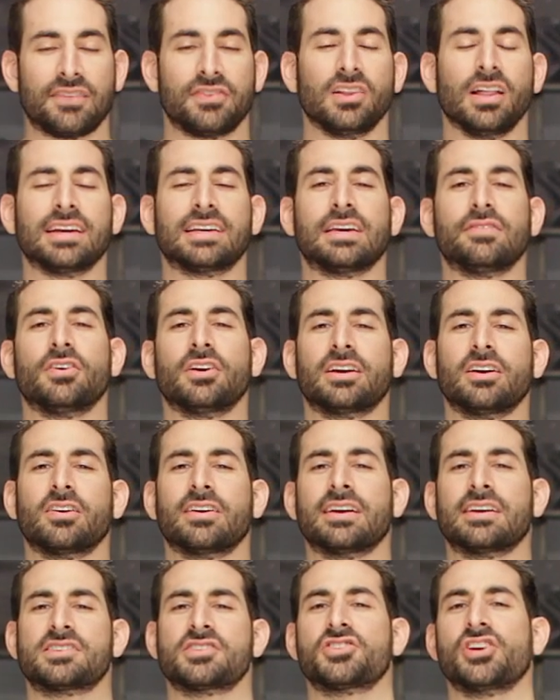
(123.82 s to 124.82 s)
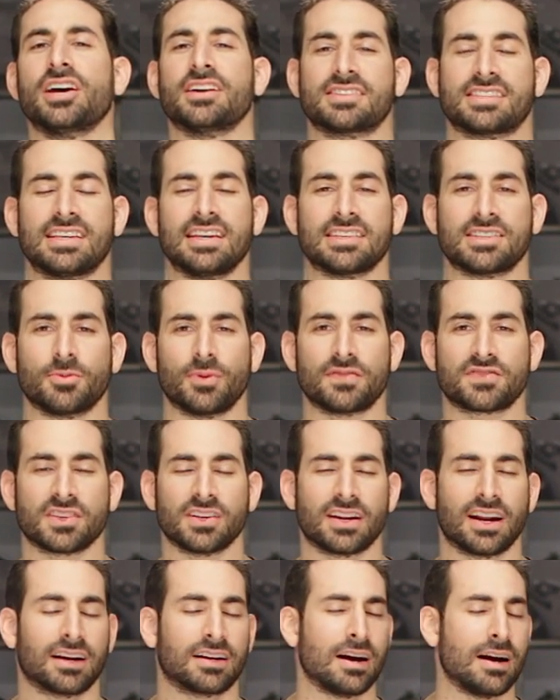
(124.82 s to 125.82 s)
And if you like, give our gear geeks a shout. See us at
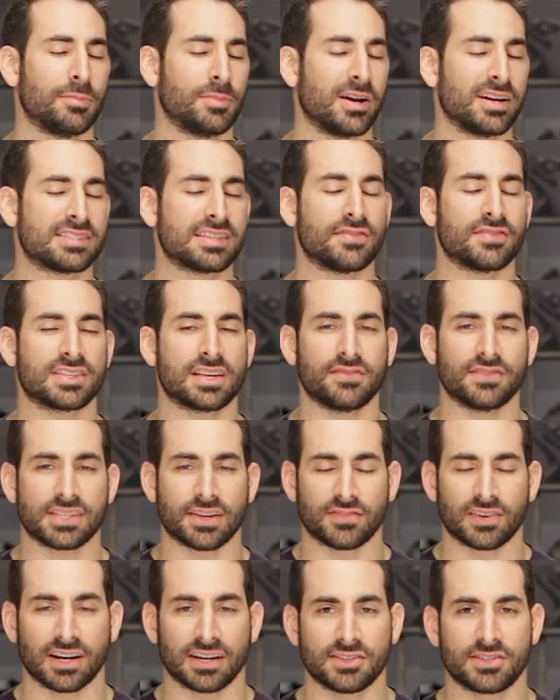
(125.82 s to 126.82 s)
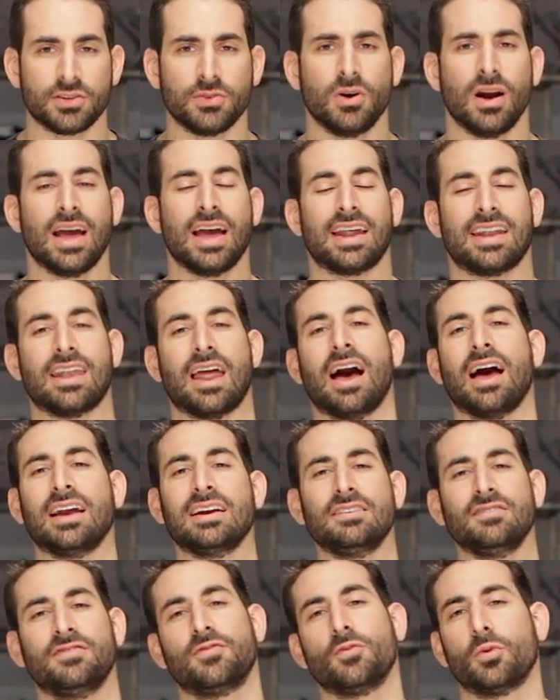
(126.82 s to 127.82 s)
RevZilla.com or
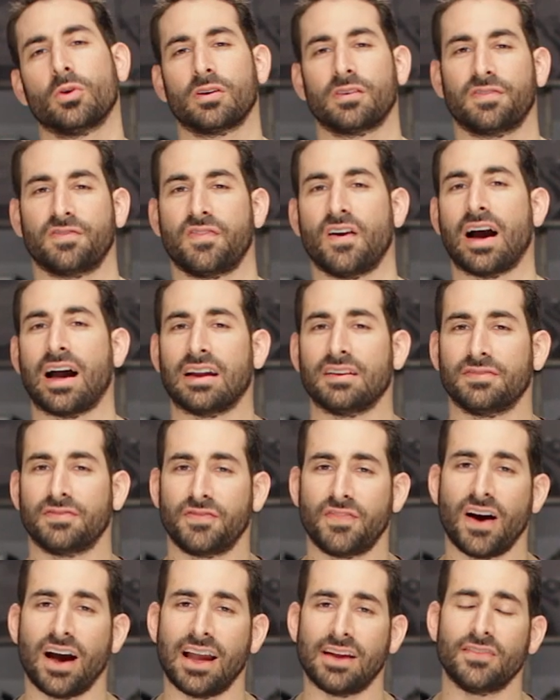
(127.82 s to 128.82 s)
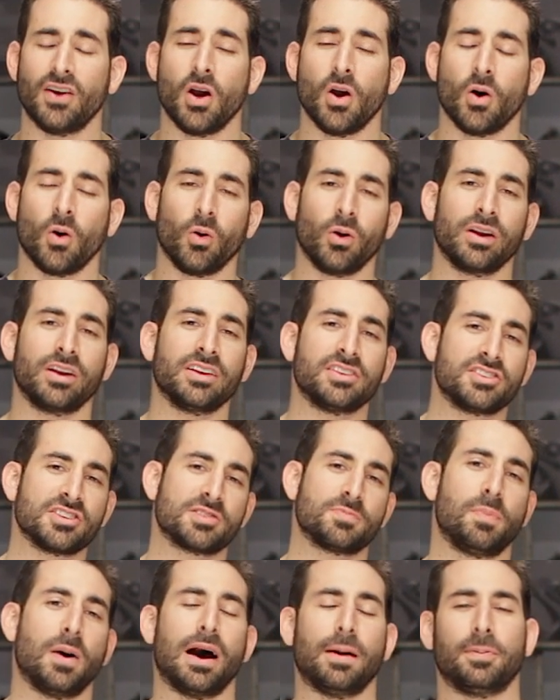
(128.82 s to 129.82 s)
877-792-9455. Or you could
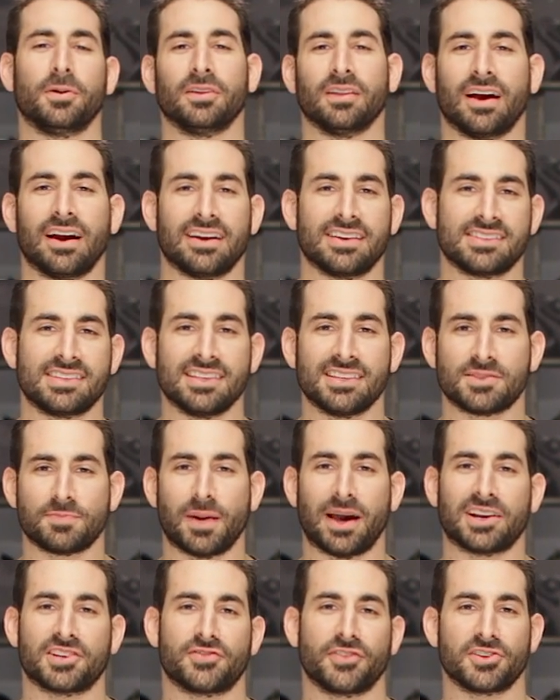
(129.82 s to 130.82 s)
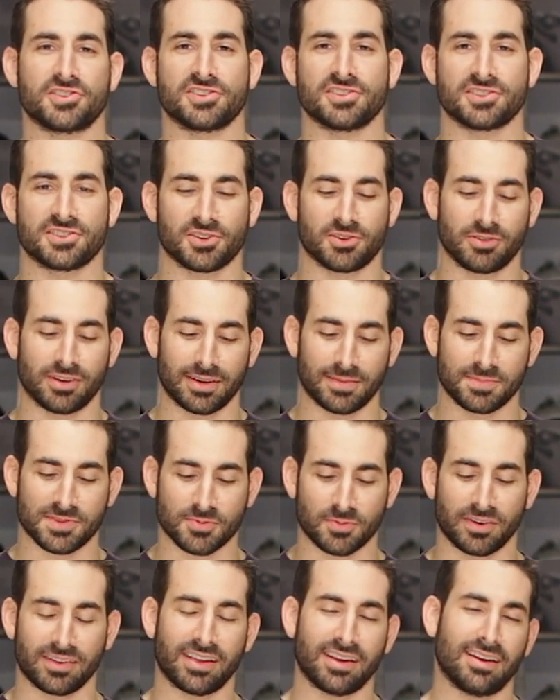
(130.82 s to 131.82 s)
just pop online and see the Spanish versions of Cribs
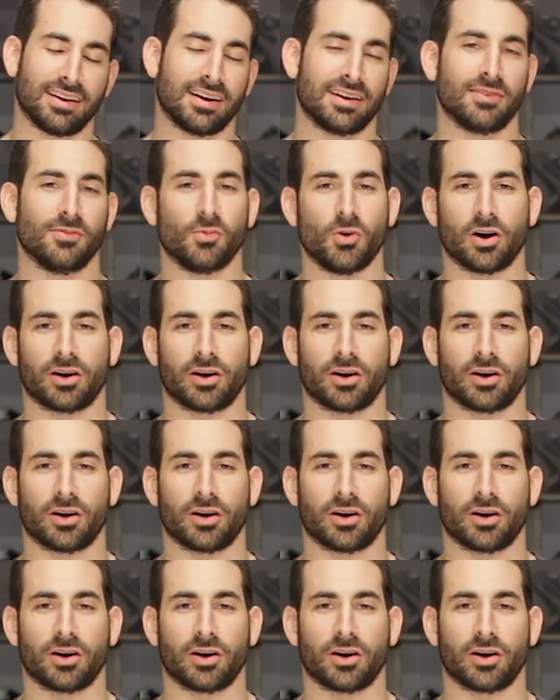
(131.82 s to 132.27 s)
where they kind of